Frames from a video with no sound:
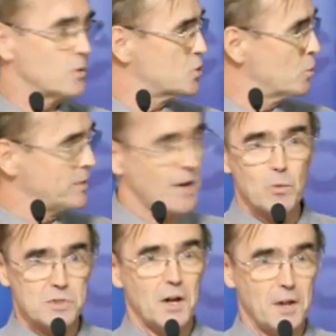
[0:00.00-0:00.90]
Supachai
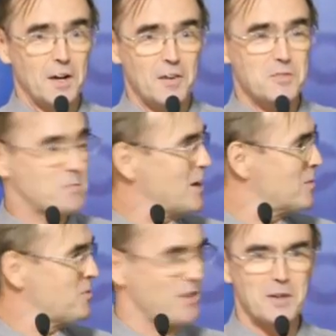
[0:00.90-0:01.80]
was lucky enough to be able
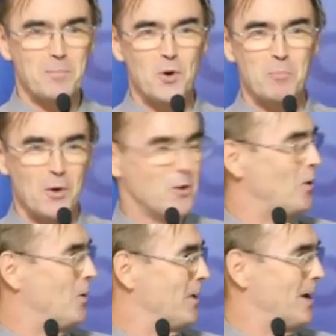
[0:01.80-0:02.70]
to find a pro bono
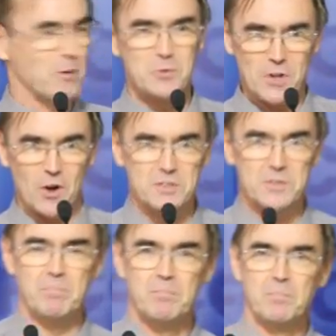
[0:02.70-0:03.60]
lawyer. I was not.
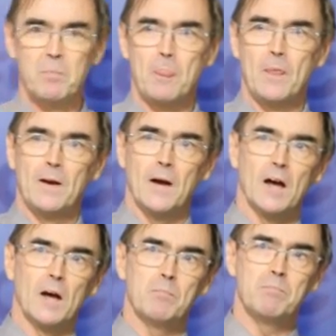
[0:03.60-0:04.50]

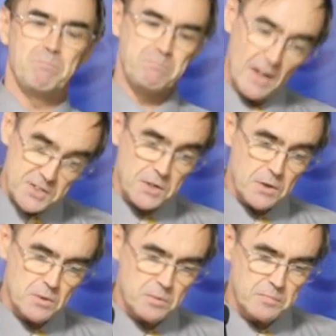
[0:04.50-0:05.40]
And
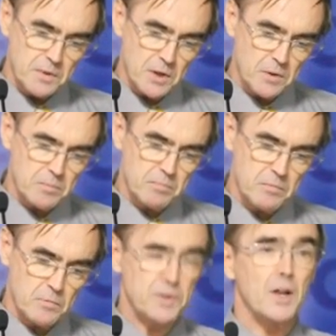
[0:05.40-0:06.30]
so,
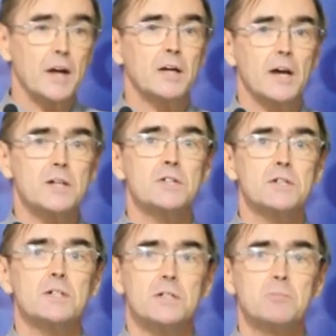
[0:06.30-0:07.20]
with 9
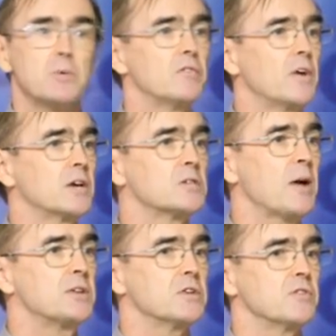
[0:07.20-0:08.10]
cases, it has been very
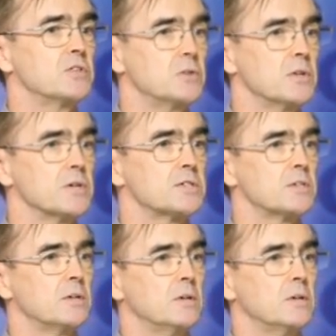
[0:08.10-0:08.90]
expensive to do this.